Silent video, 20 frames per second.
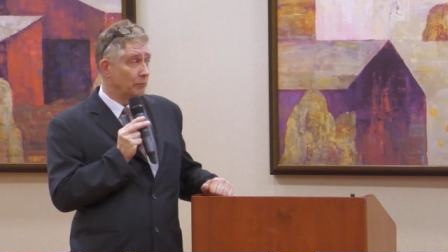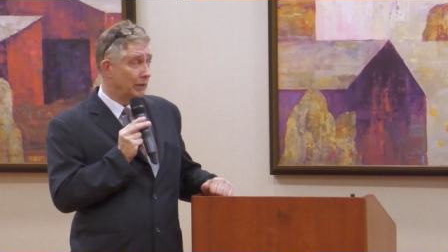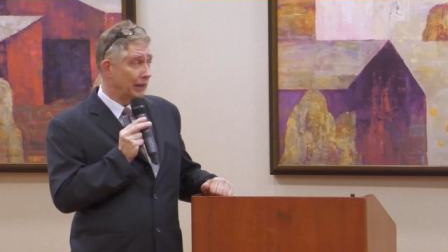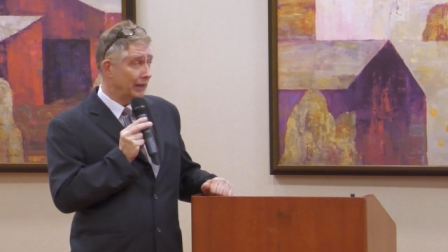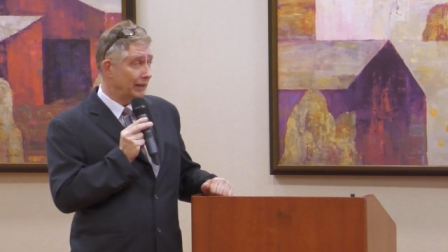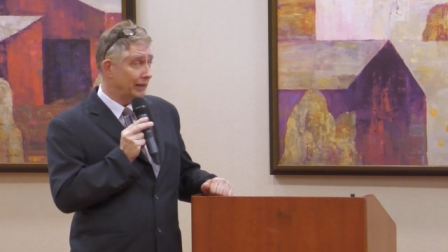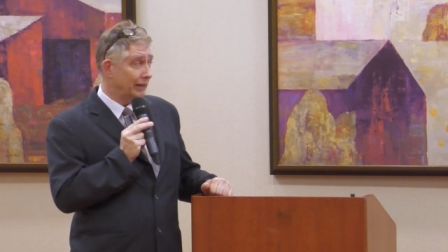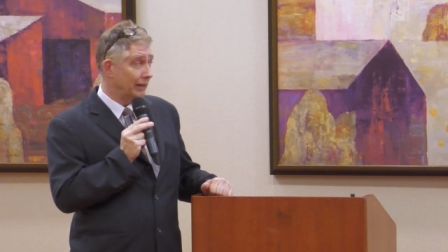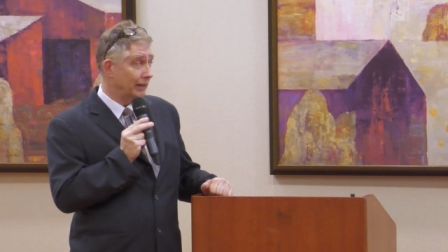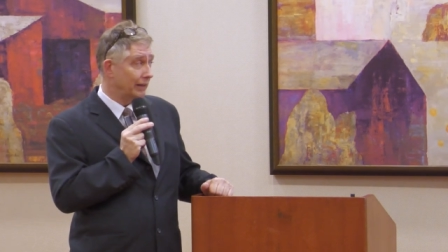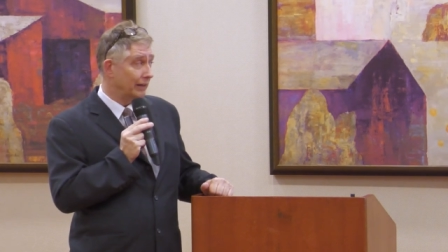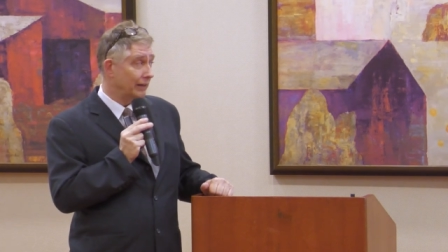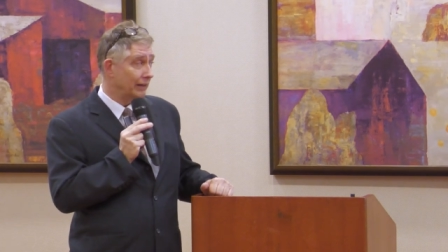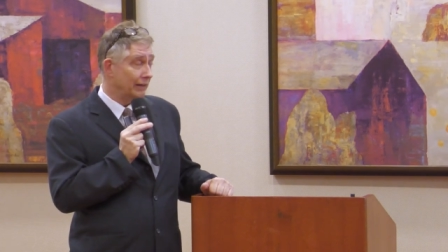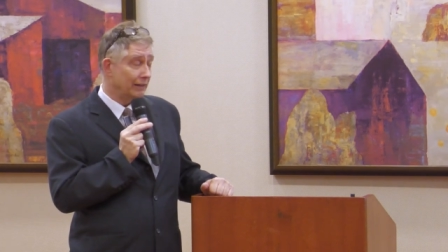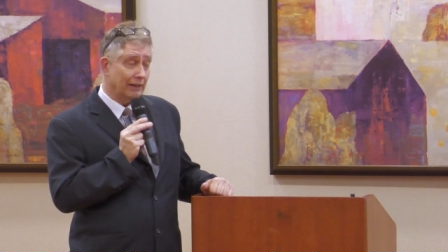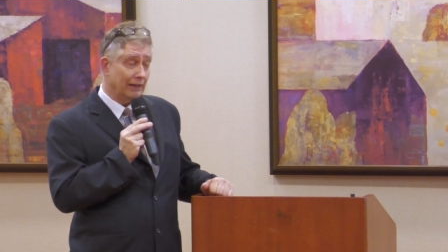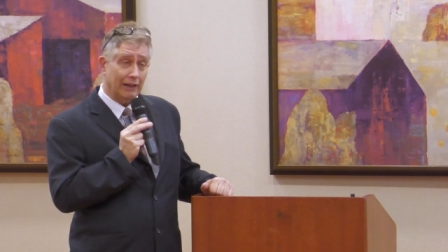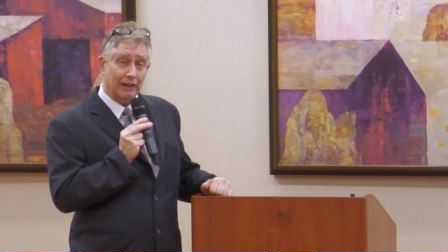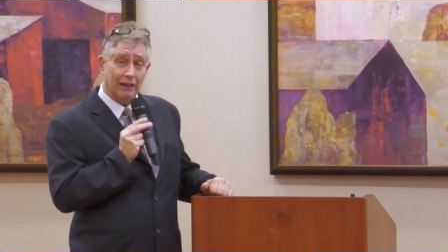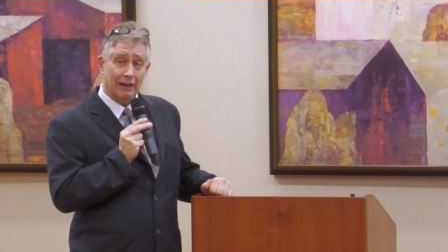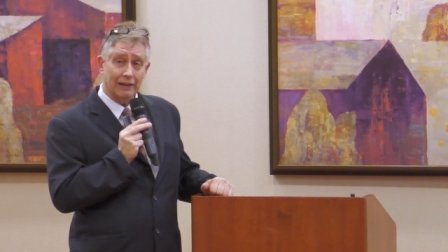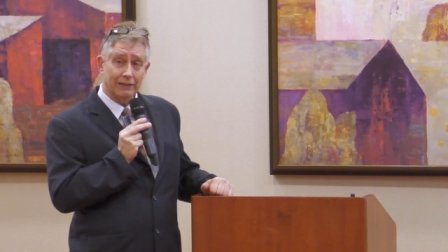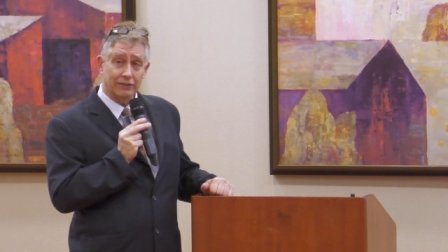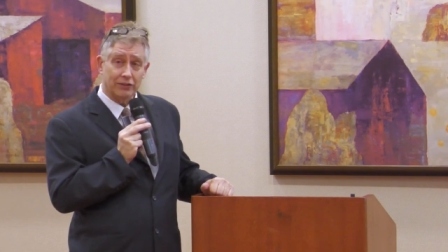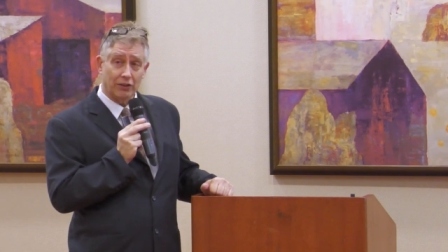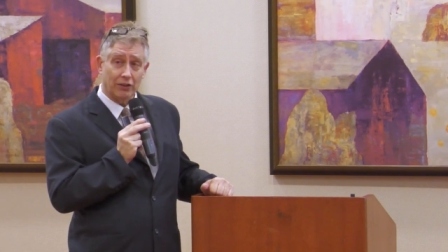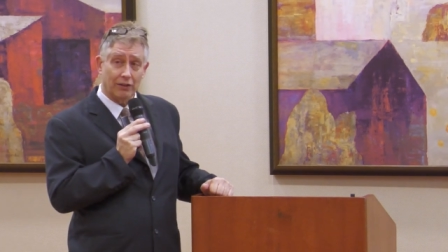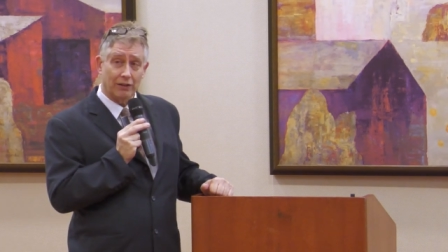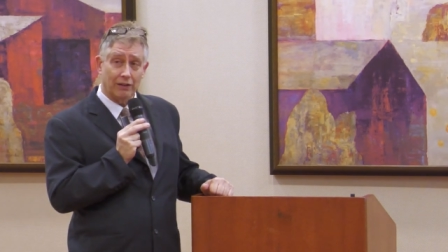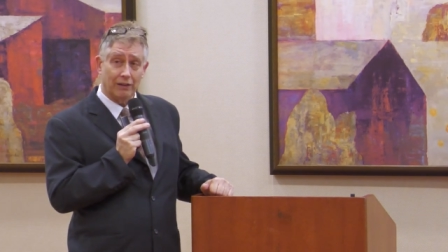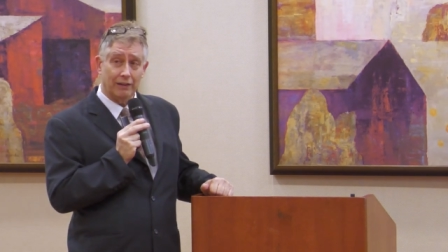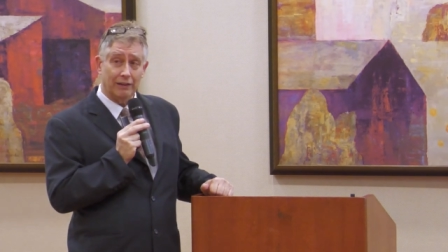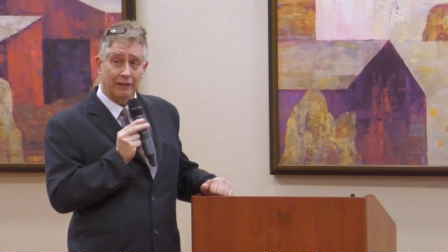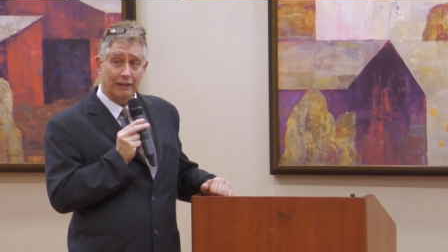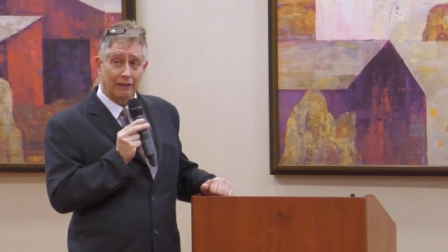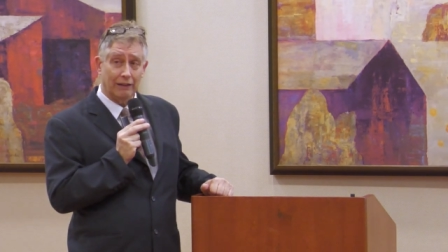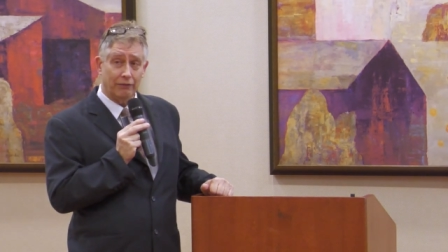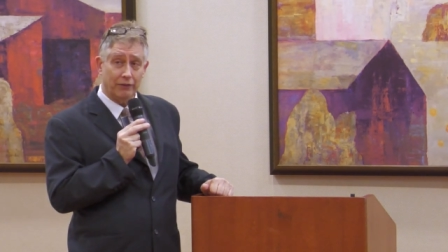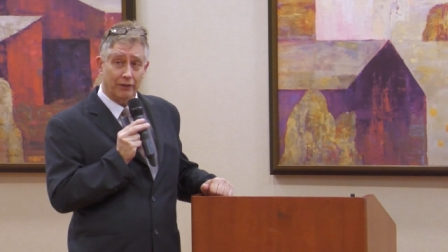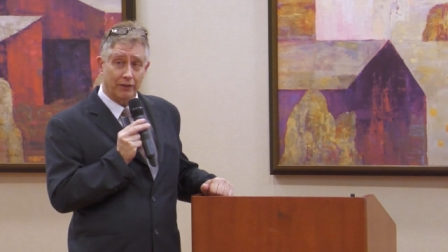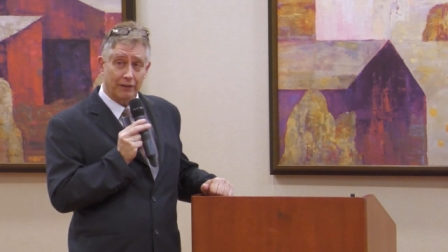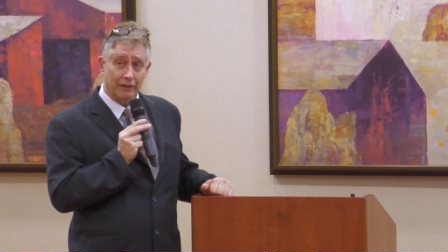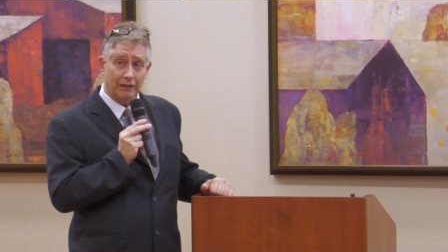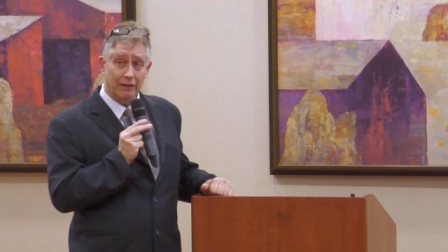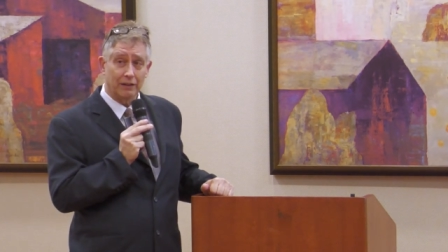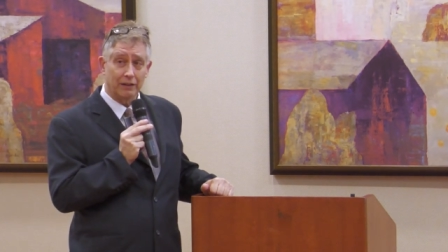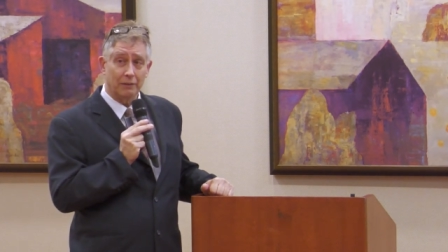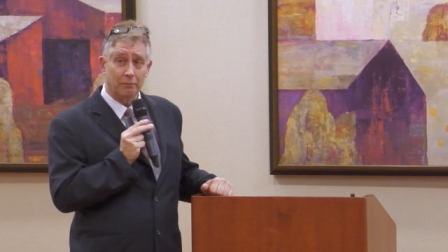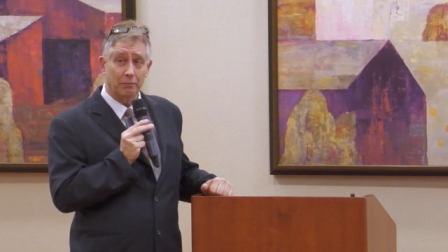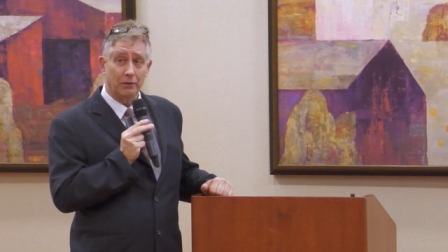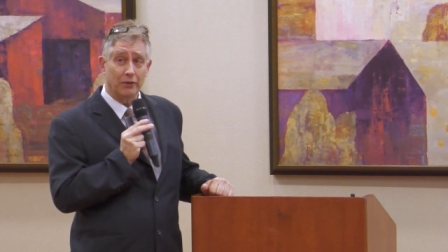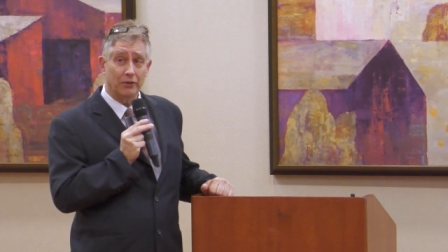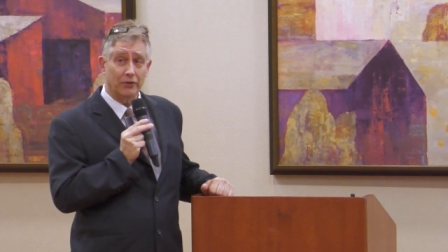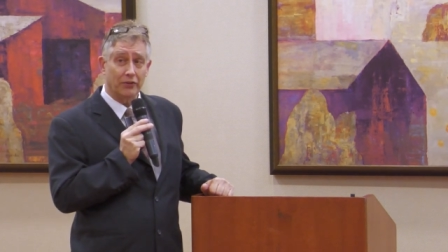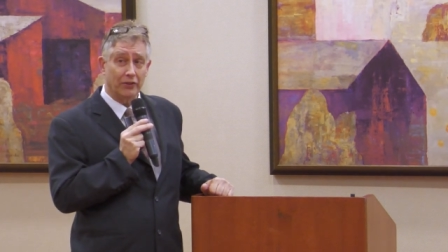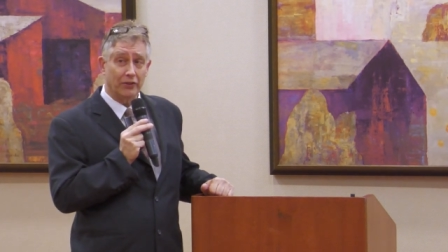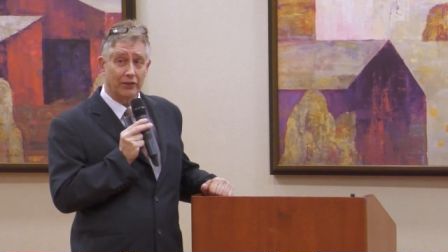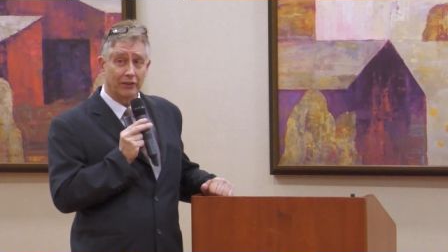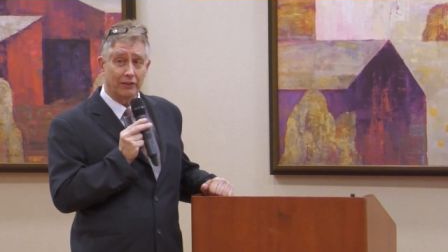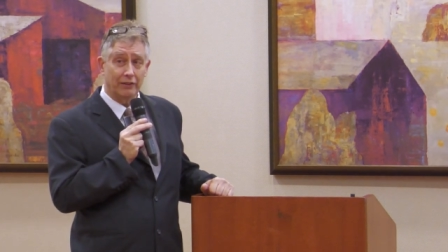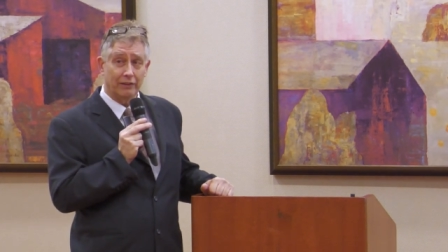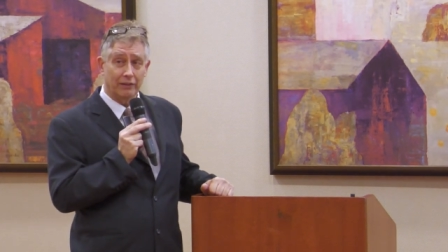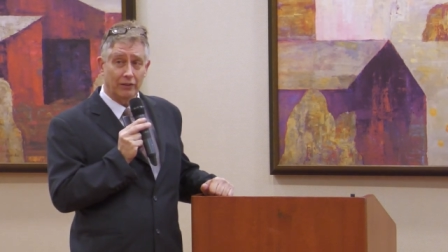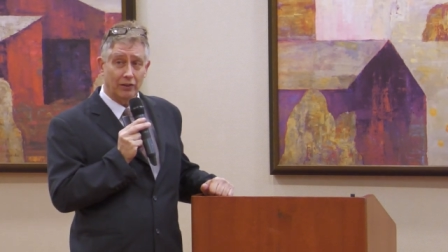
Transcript: But the odds are, if you're a younger person,